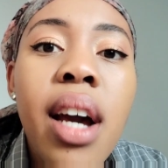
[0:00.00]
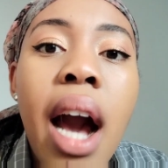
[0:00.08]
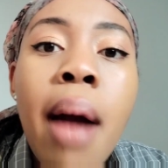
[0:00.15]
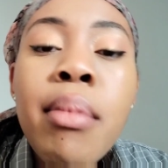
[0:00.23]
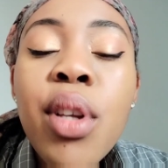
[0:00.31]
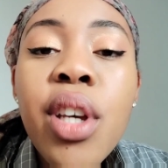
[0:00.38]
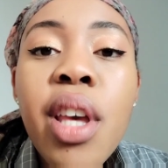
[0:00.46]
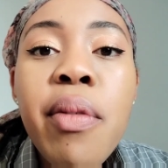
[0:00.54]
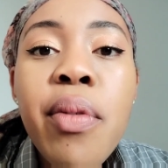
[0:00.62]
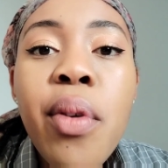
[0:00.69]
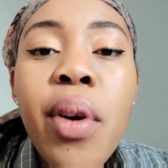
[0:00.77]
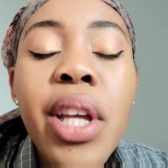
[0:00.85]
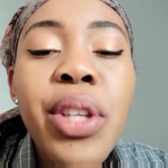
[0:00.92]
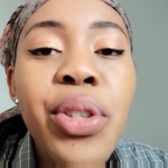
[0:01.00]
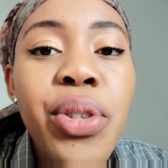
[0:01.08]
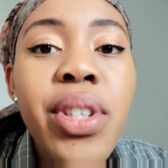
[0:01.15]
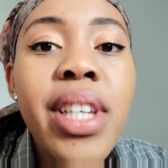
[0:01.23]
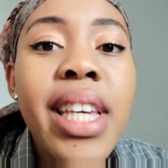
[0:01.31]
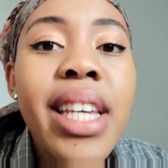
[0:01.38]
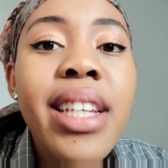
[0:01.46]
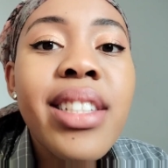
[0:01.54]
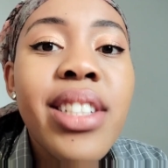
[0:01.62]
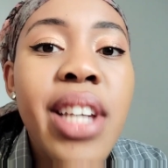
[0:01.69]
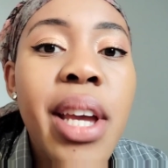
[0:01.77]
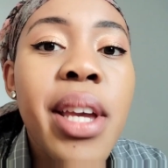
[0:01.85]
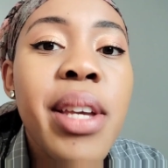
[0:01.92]
I'm looking for a new King
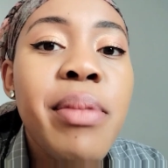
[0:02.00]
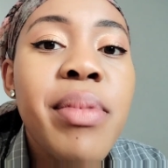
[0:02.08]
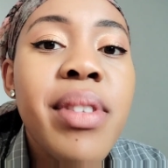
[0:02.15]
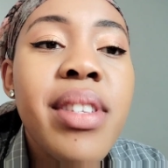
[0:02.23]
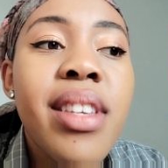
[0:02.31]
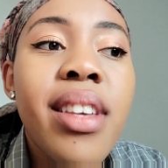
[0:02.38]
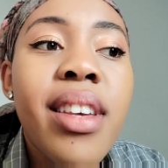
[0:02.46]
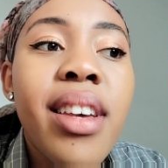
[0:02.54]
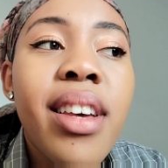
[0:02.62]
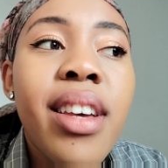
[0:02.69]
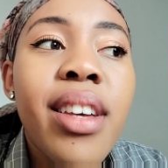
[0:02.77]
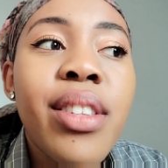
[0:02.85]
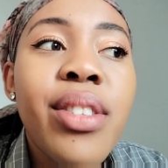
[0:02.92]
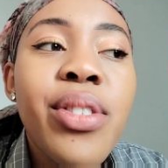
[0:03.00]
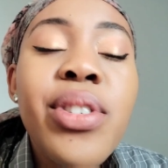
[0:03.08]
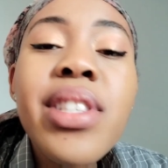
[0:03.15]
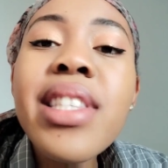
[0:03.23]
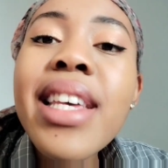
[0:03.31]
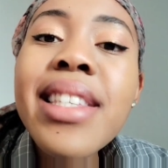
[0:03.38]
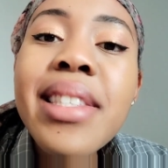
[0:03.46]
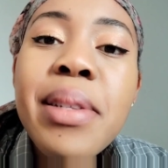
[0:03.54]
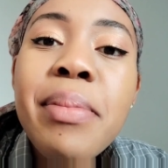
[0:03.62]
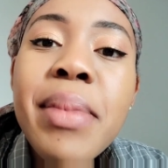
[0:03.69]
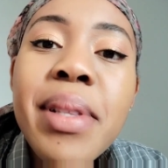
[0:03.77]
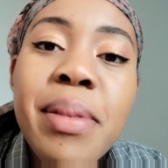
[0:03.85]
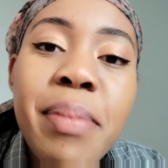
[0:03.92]
James, New
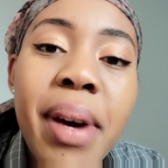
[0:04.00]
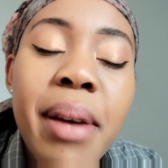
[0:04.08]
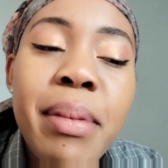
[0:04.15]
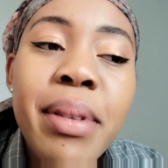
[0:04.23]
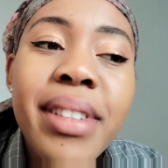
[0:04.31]
Testament Bible.